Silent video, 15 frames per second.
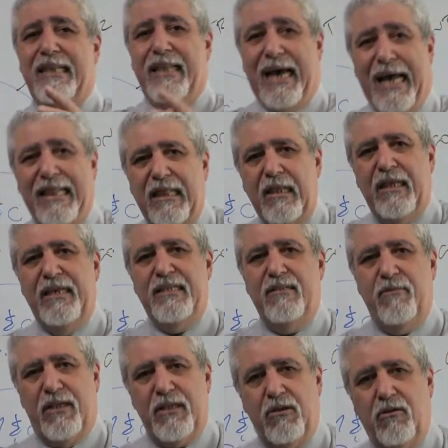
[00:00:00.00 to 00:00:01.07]
That
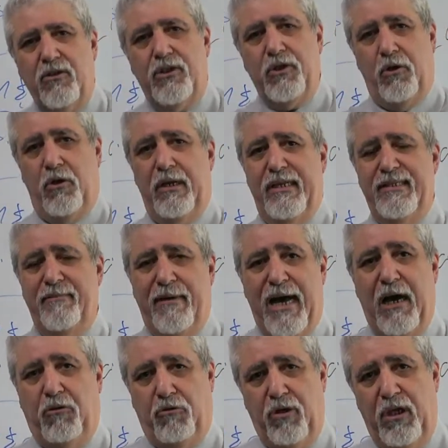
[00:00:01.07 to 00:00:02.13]
is what control is
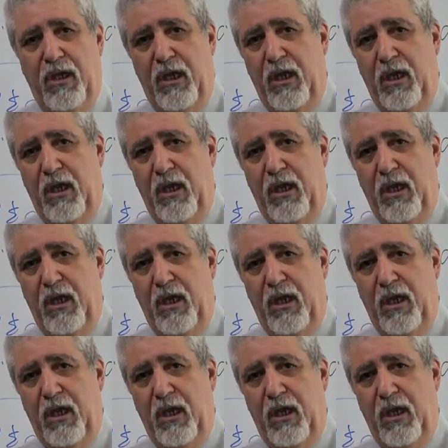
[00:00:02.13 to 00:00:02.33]
about.